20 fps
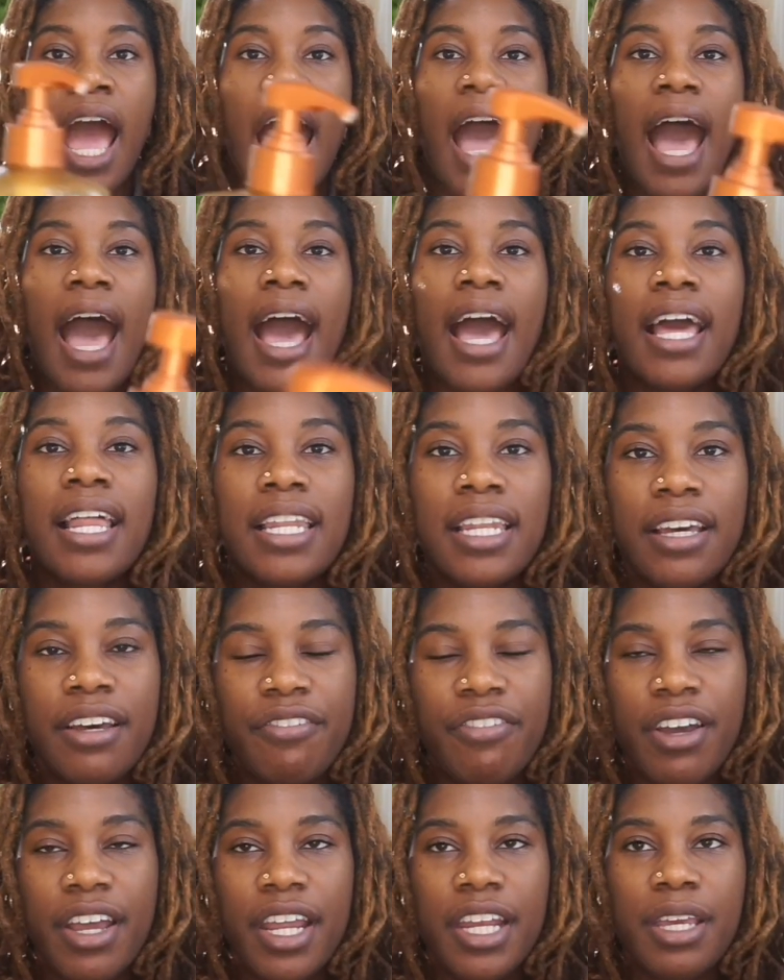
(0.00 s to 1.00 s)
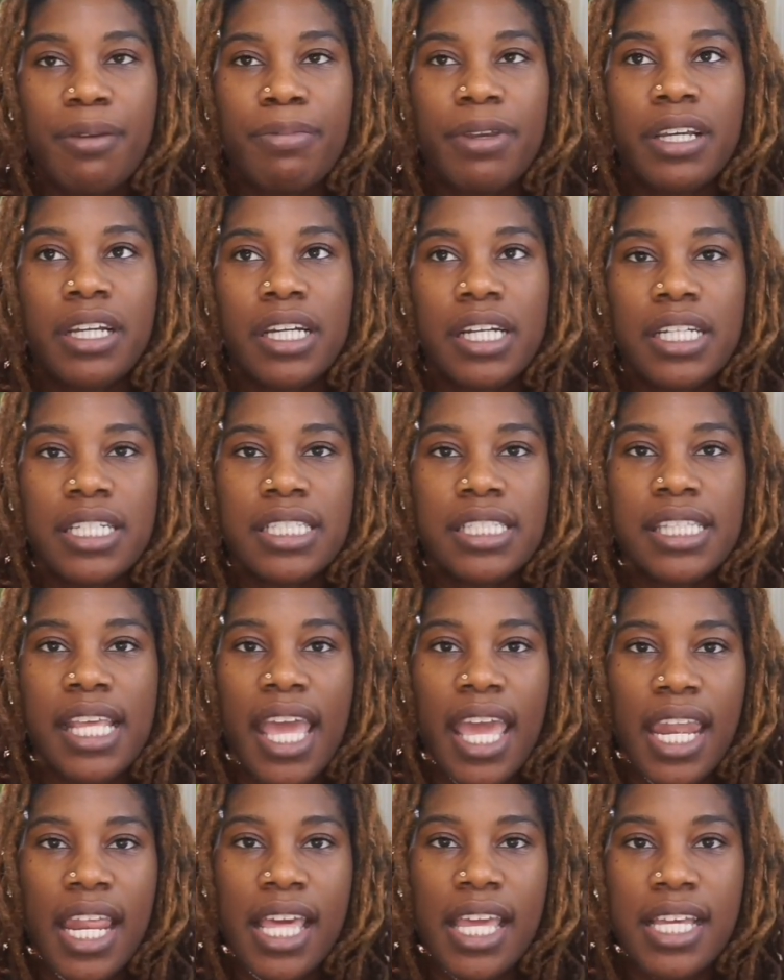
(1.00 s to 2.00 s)
I love honey because
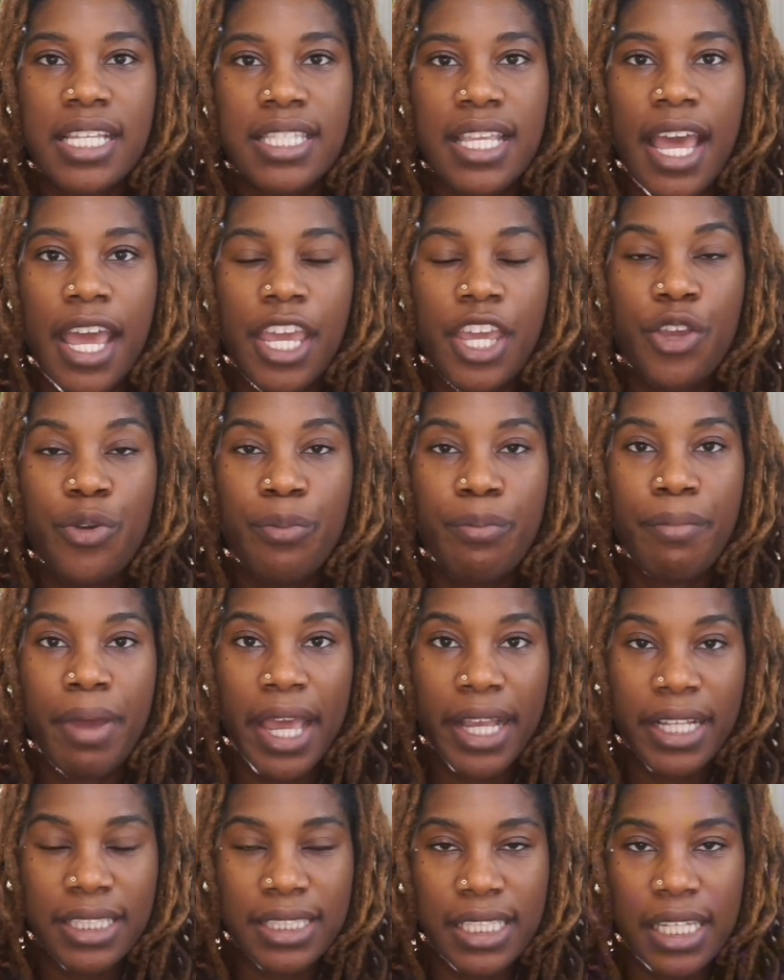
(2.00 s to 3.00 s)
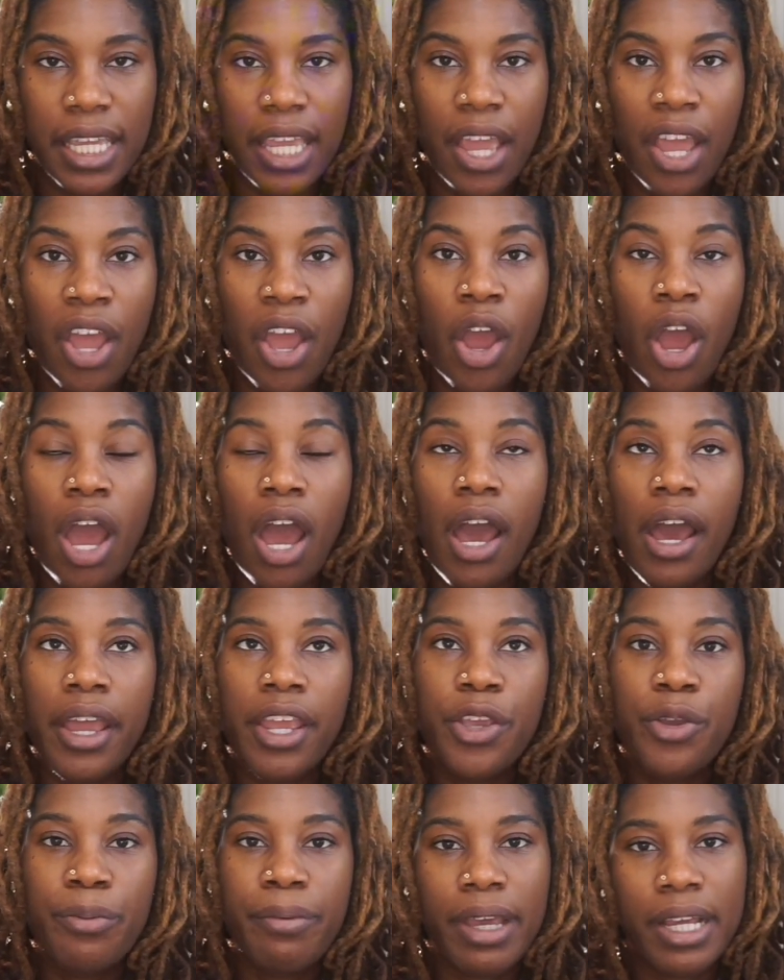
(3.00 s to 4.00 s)
it is a humectant. A
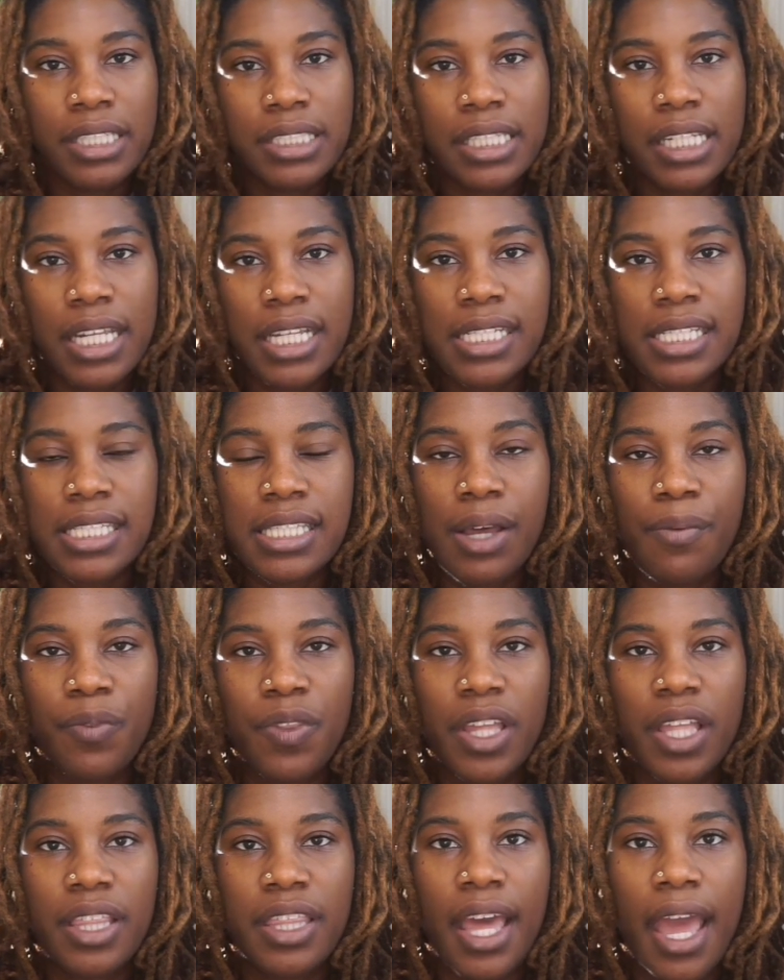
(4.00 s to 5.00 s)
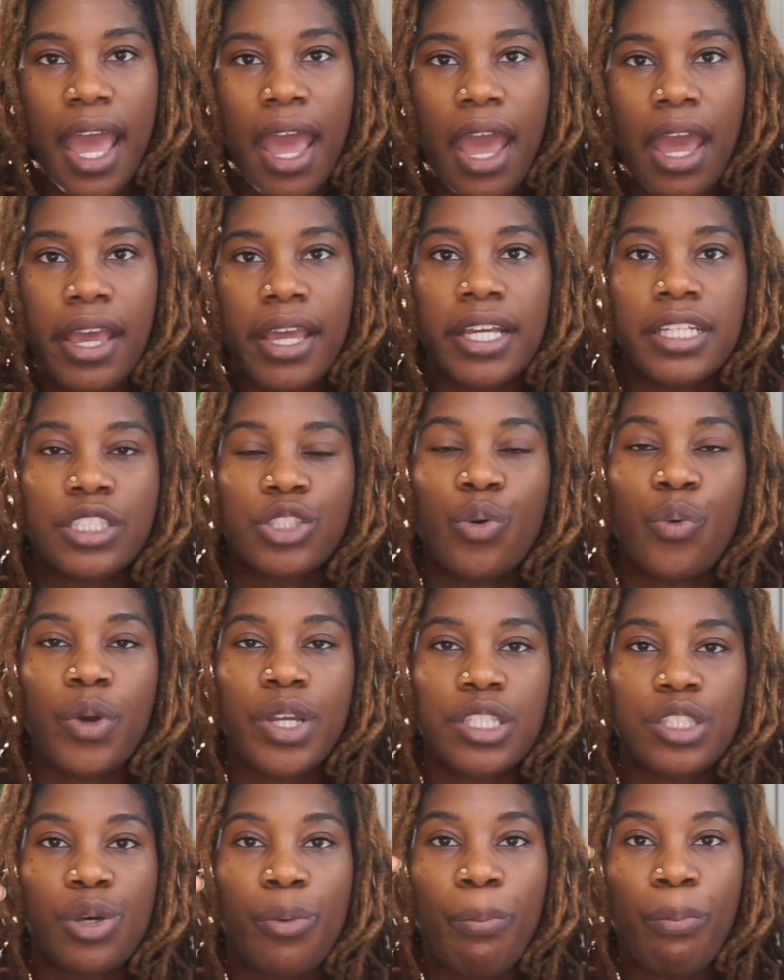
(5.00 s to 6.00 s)
humectant is something that is
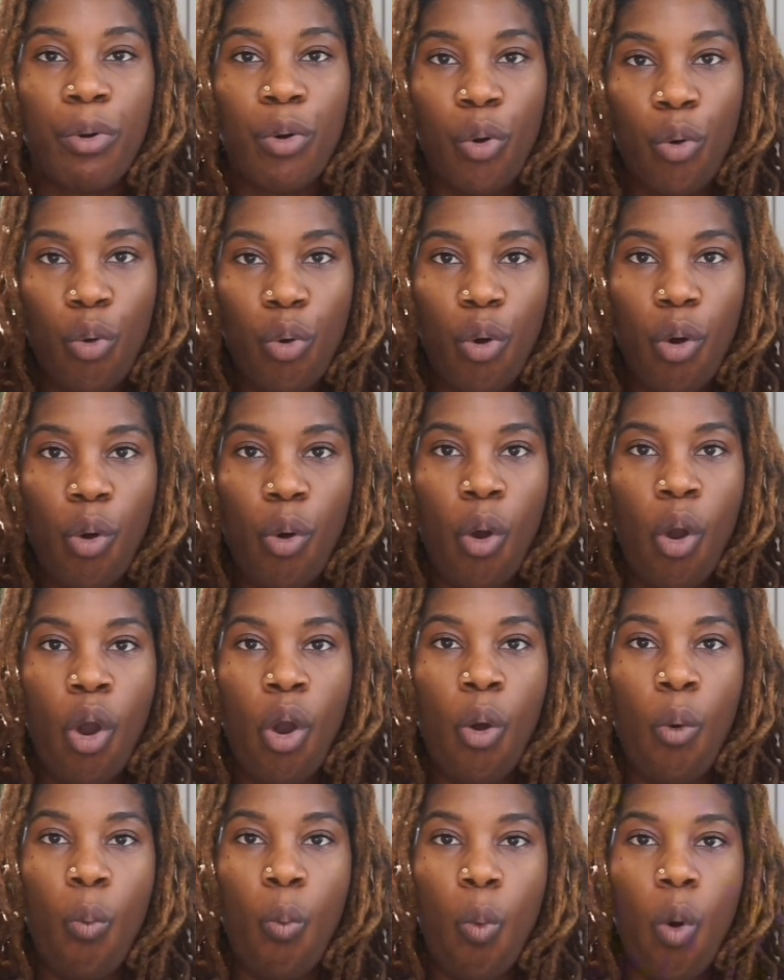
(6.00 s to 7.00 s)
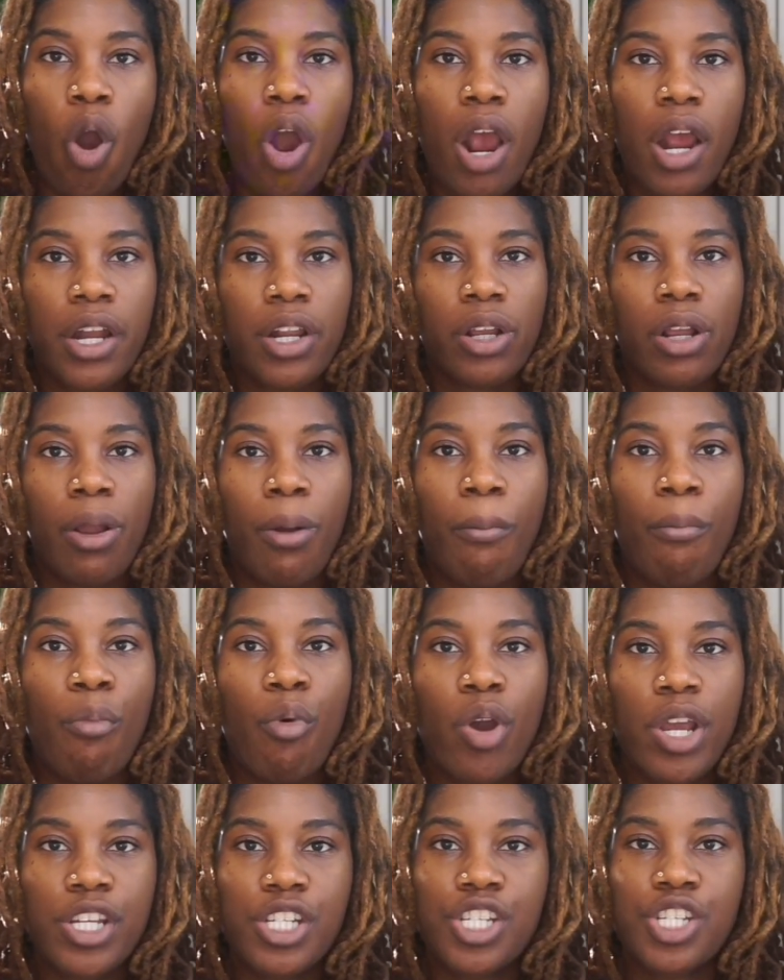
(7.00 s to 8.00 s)
going to pull water,
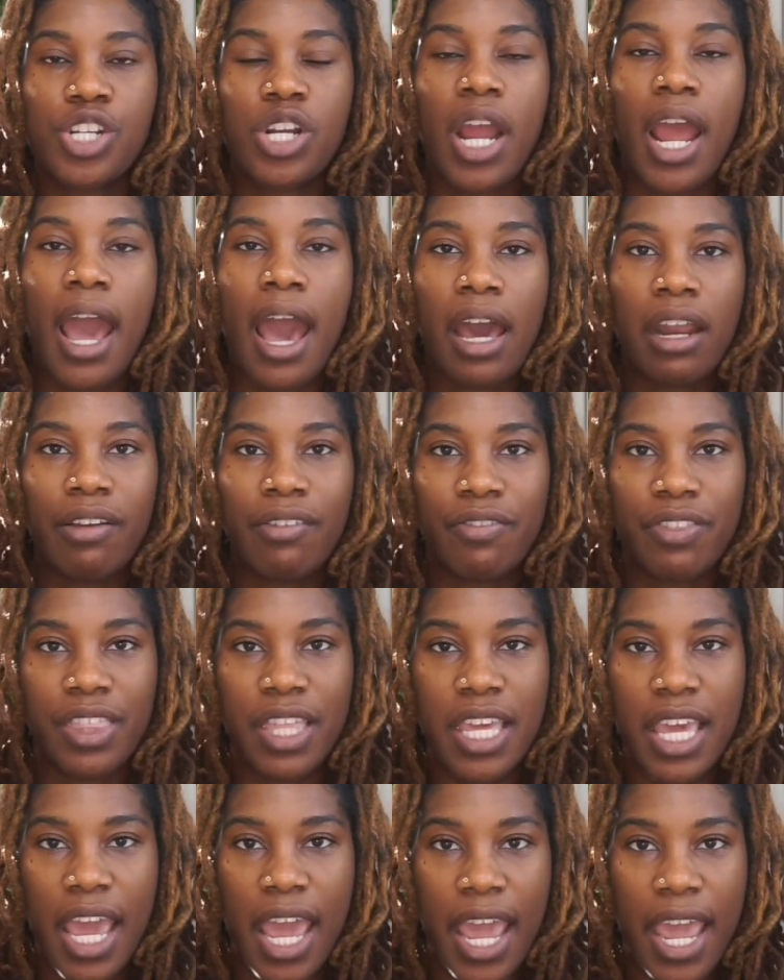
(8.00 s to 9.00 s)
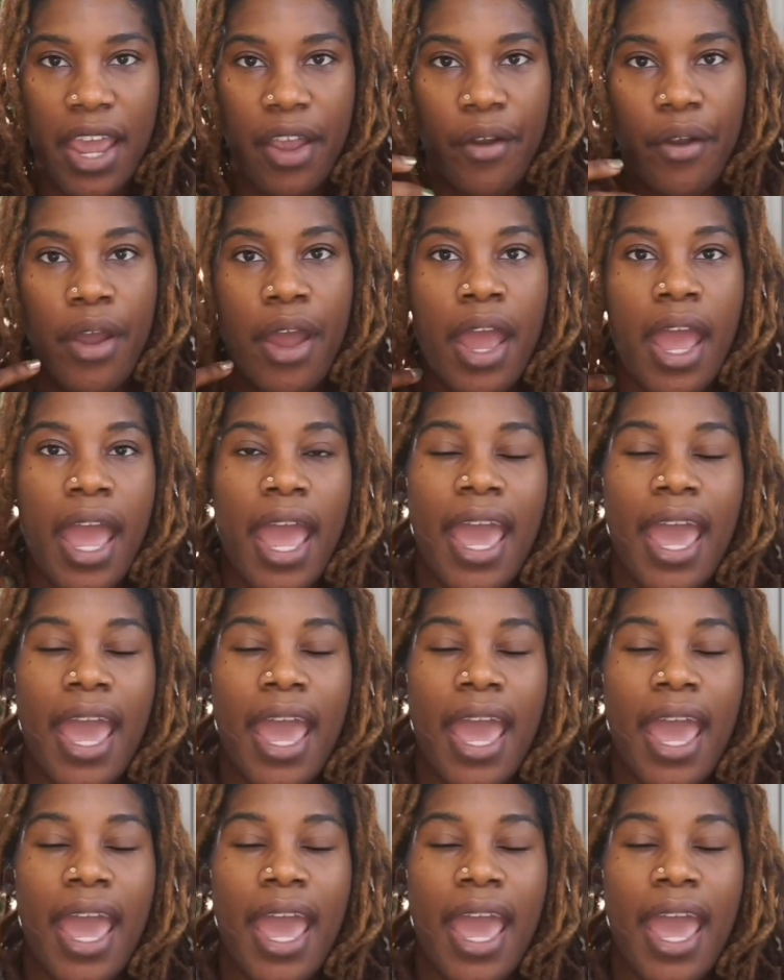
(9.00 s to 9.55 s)
moisture out of the air.